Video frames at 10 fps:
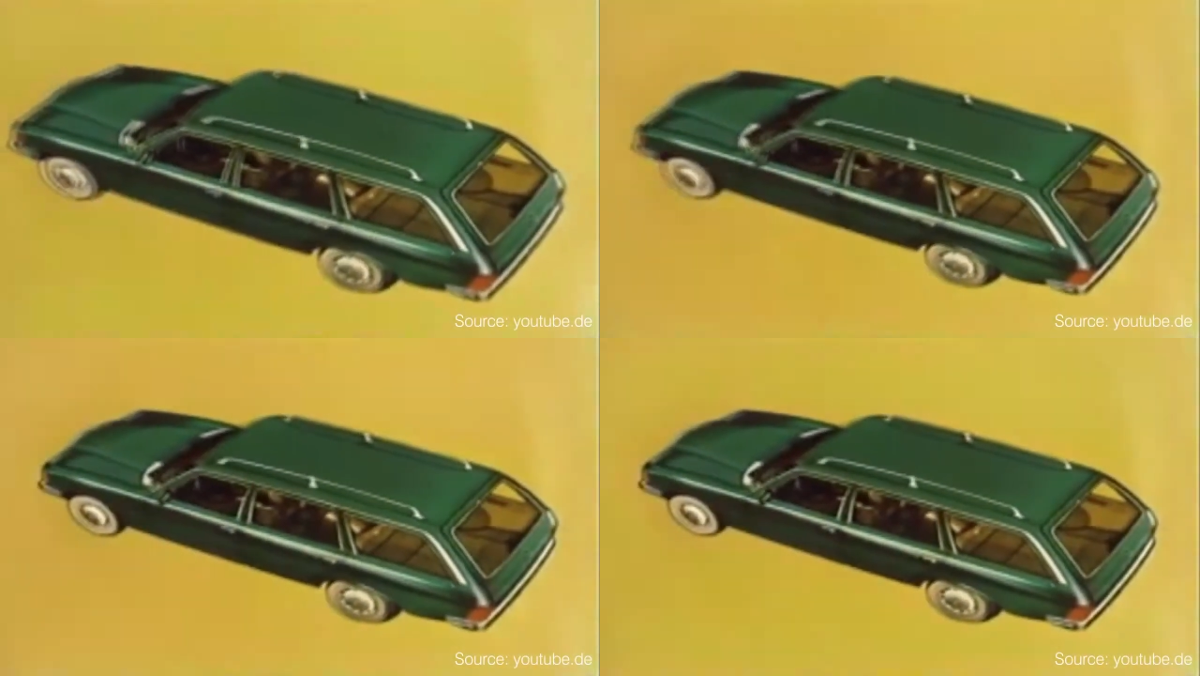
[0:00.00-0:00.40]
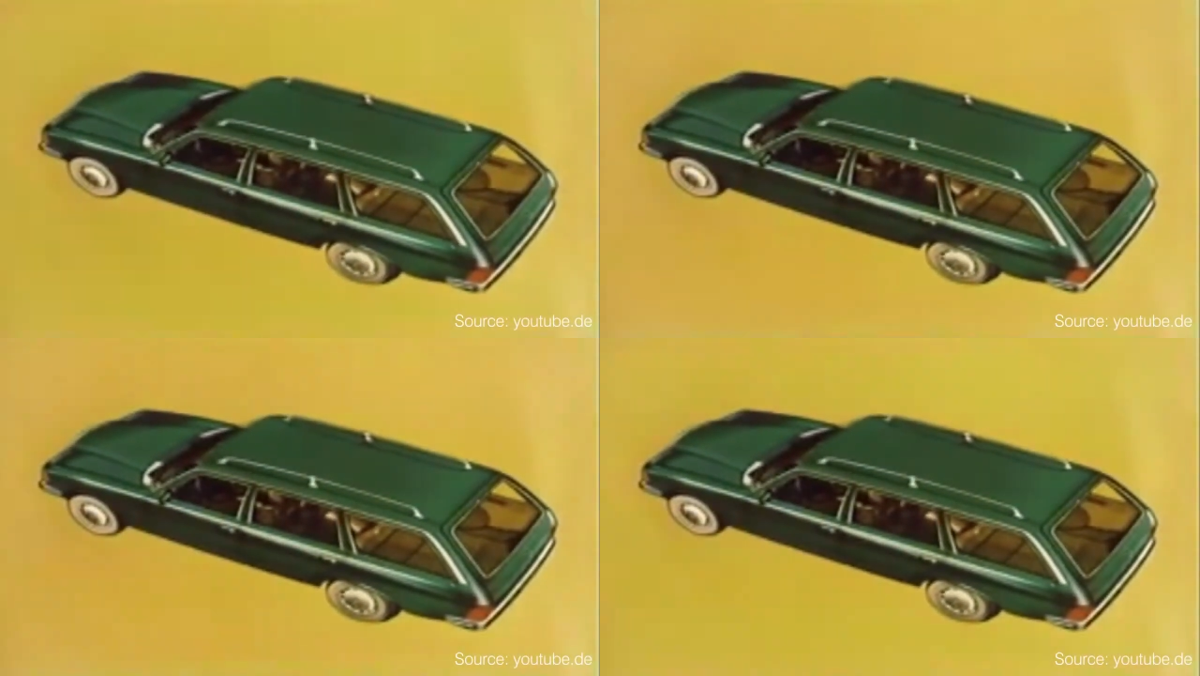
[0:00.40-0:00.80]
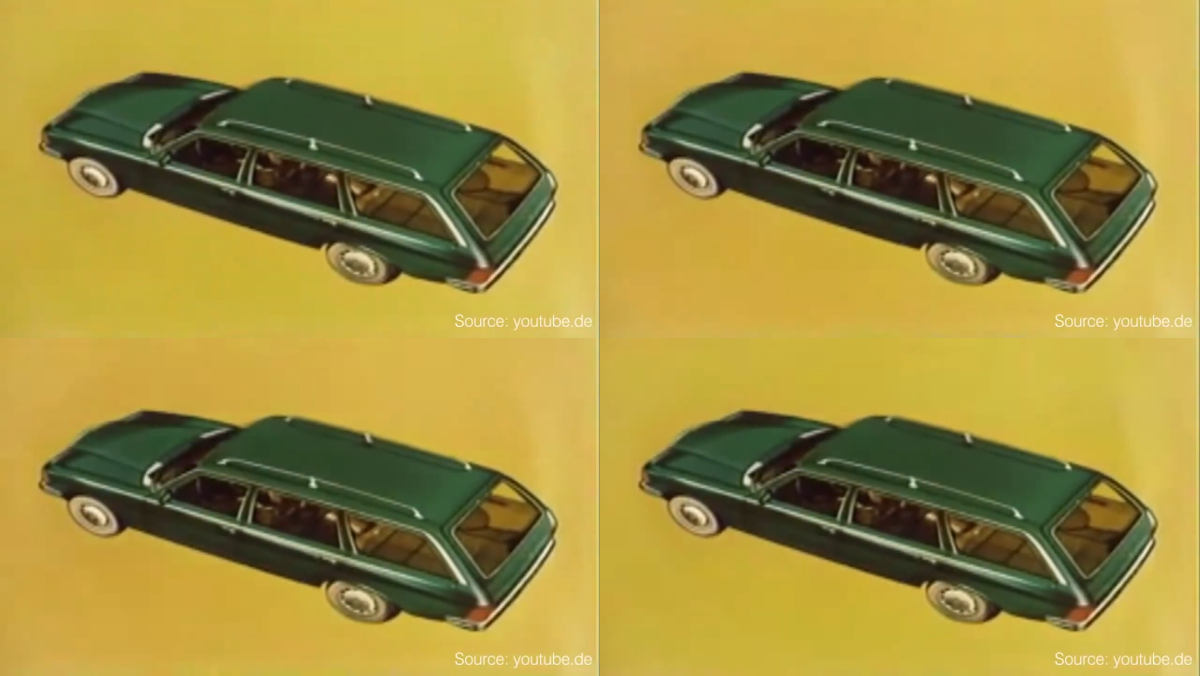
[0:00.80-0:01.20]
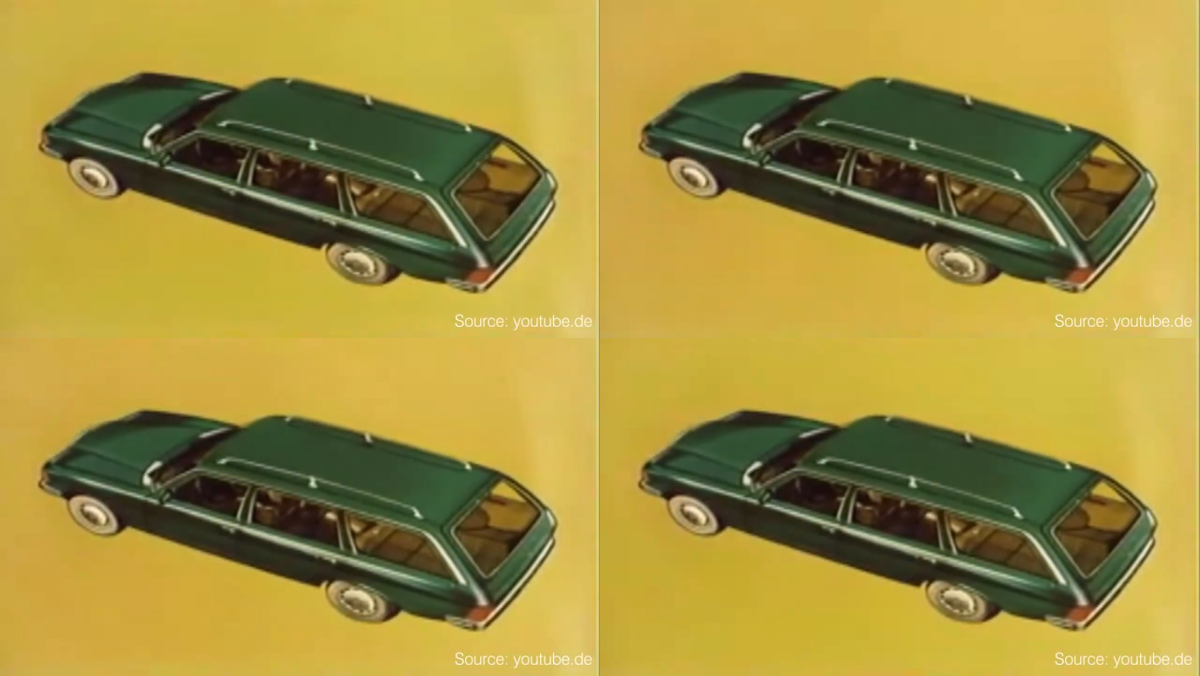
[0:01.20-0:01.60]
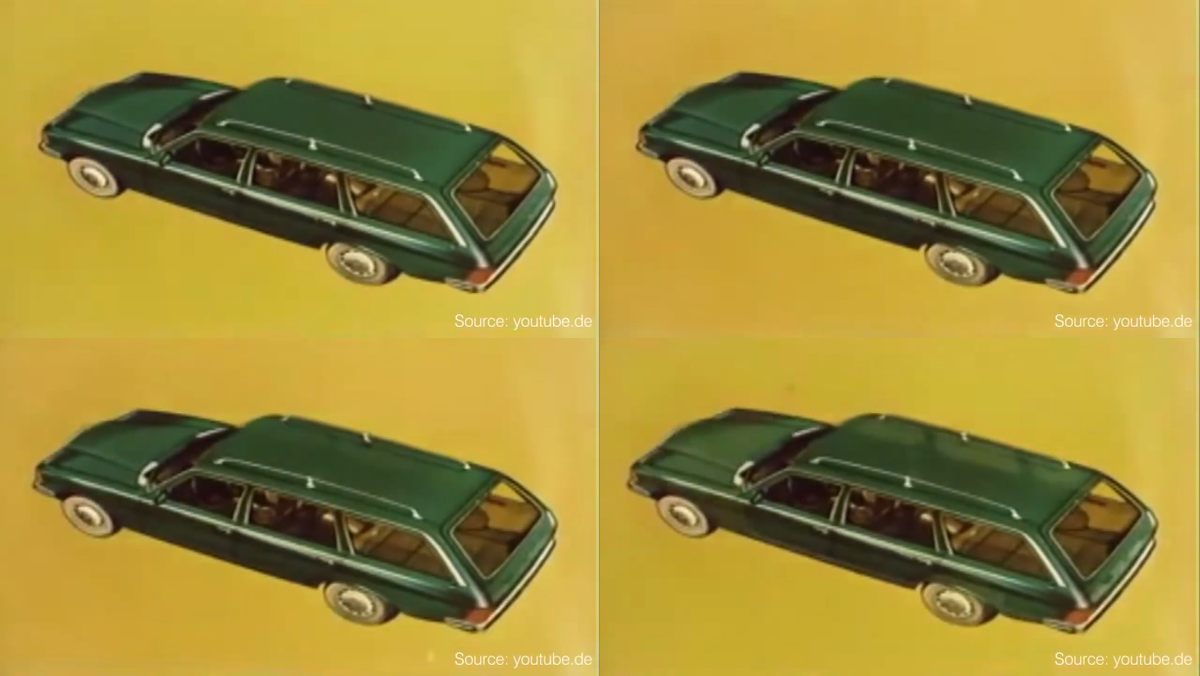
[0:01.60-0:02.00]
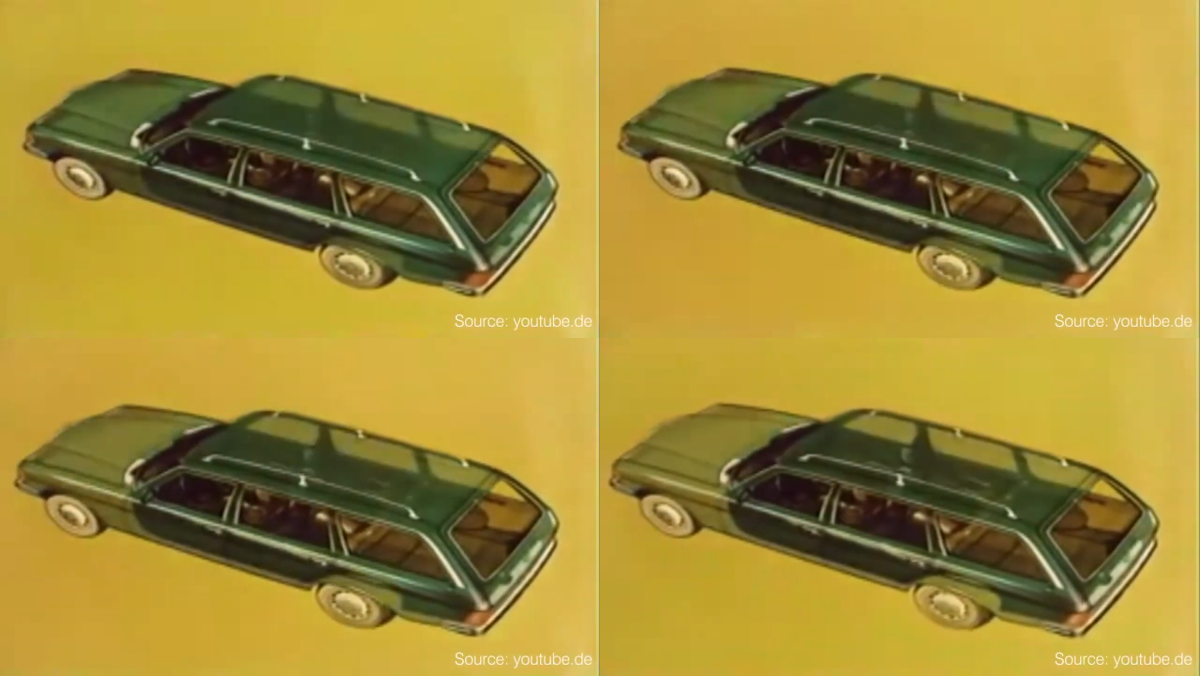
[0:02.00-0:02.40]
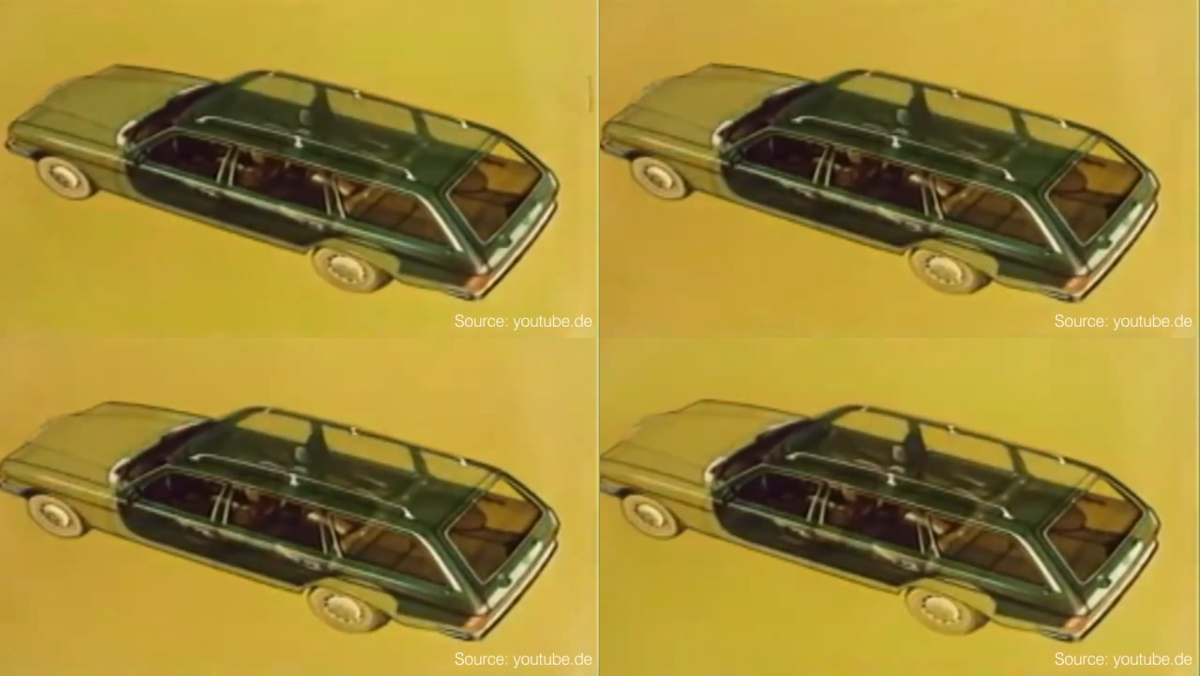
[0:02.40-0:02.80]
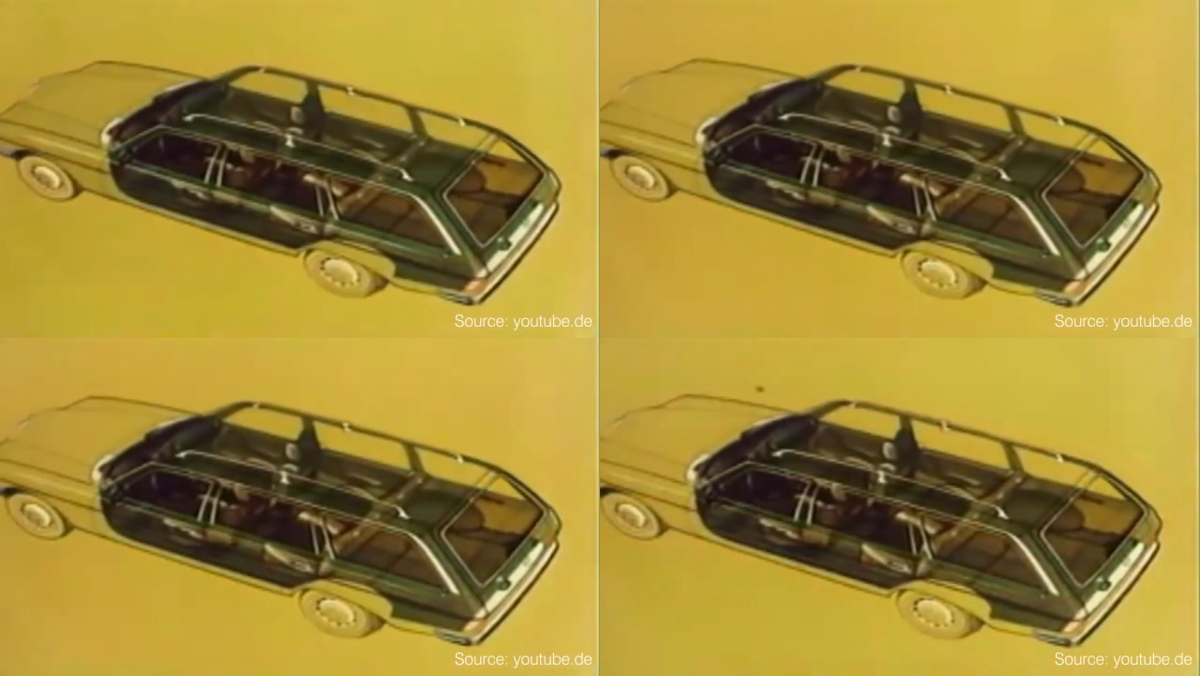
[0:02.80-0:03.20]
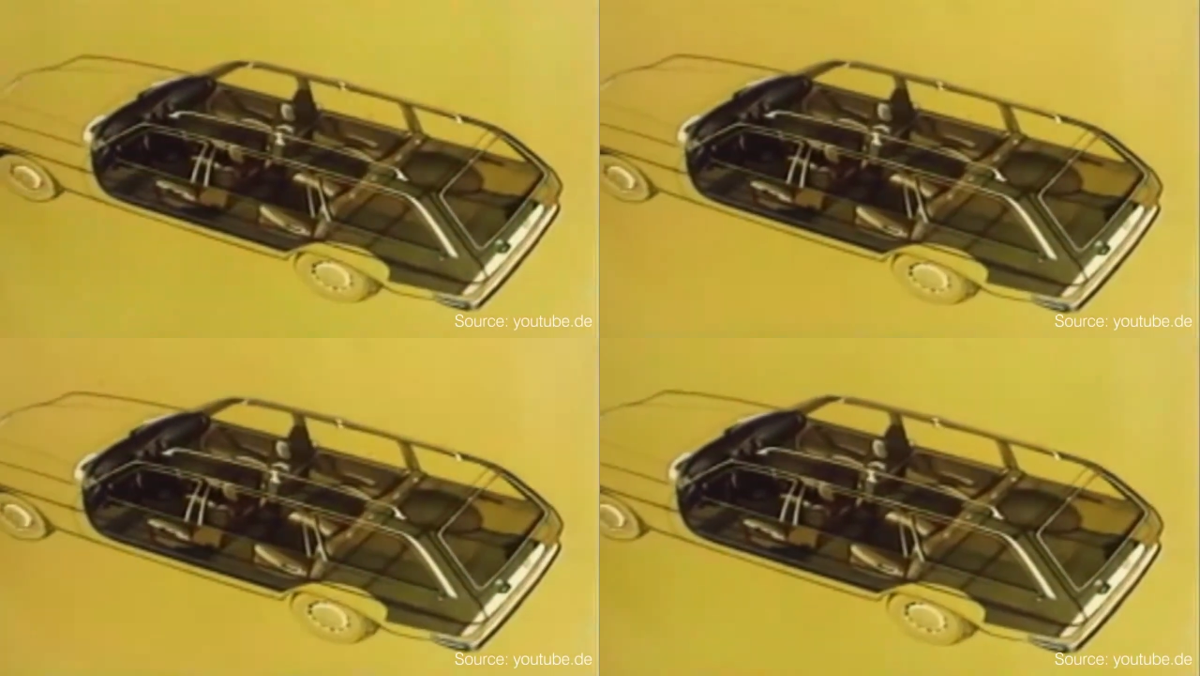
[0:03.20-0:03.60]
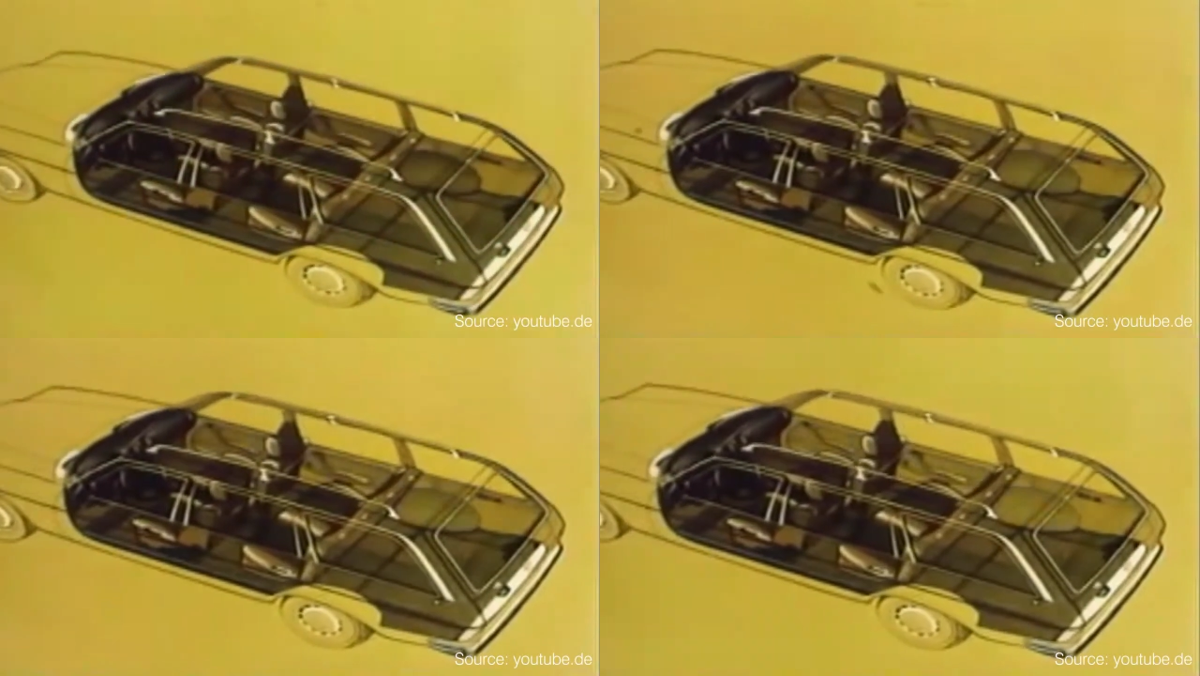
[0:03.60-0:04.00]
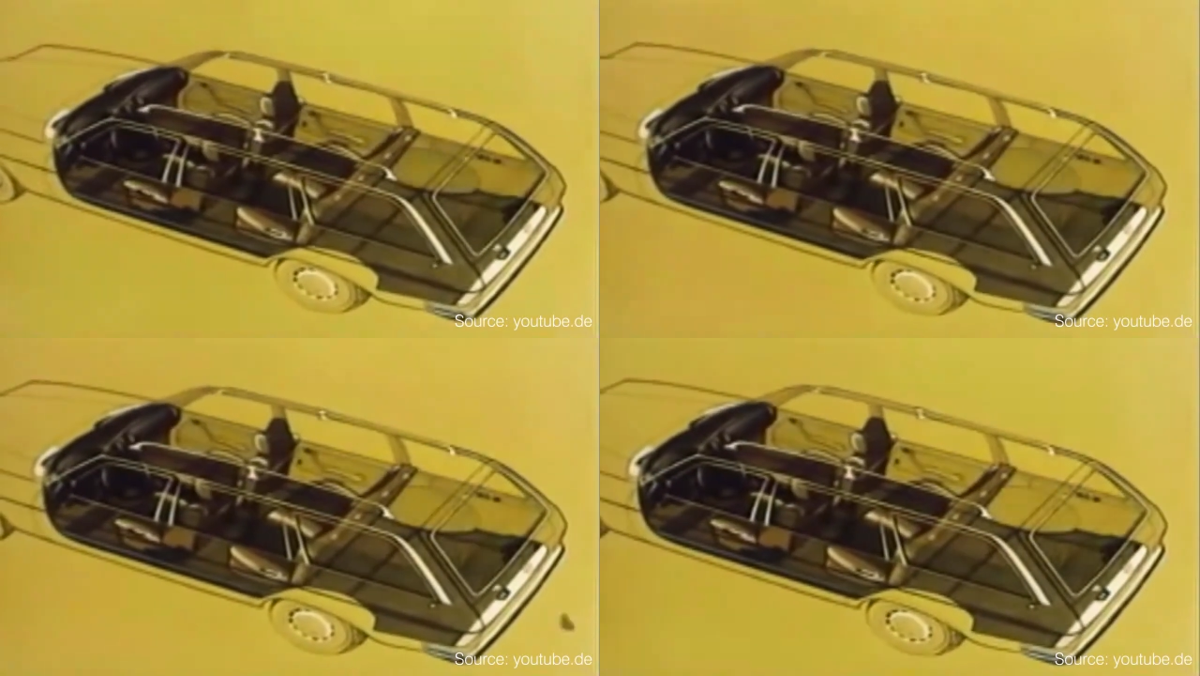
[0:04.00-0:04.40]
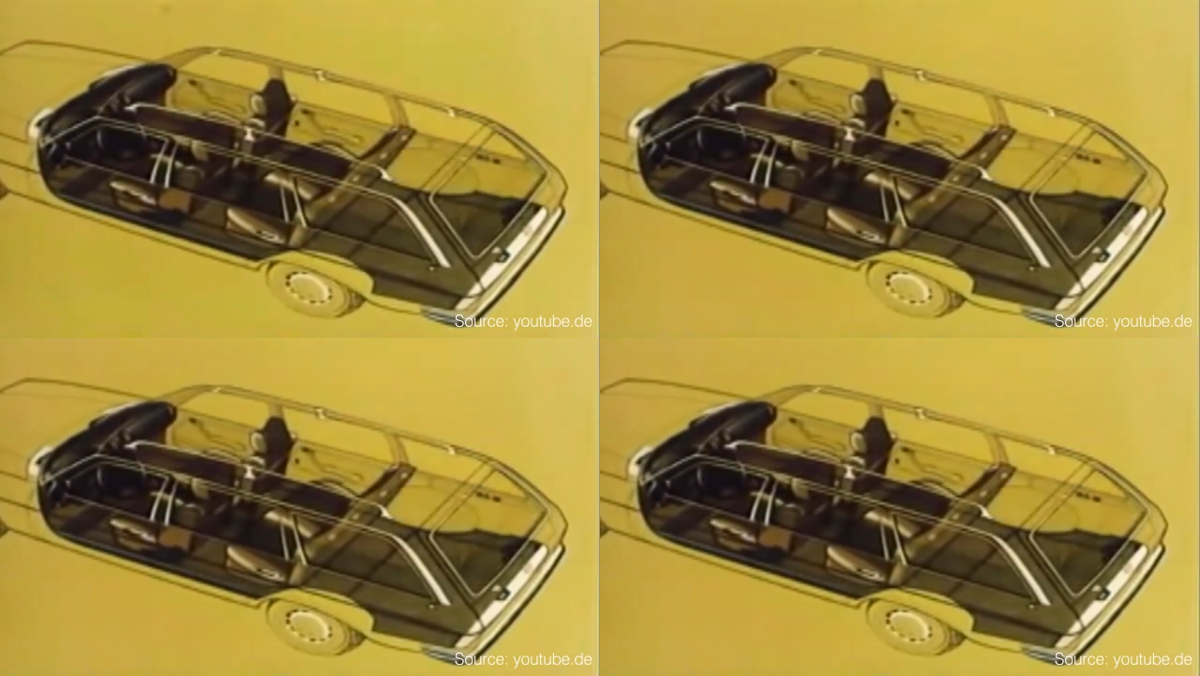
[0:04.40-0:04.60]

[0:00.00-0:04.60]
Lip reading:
No face is visible, so there are no lips to read.